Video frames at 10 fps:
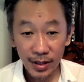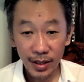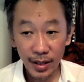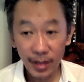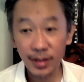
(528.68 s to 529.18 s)

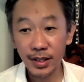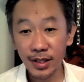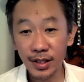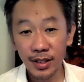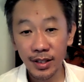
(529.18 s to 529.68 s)

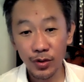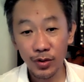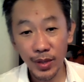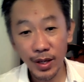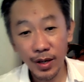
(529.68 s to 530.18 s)
needs to
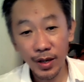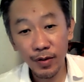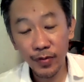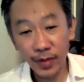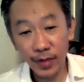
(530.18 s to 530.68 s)
be
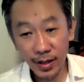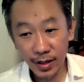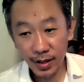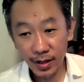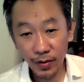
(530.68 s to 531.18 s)
of
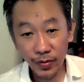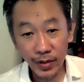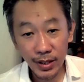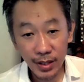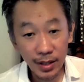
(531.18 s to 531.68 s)

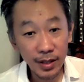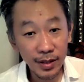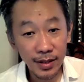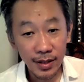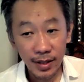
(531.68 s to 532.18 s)
a
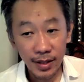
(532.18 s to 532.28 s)
certain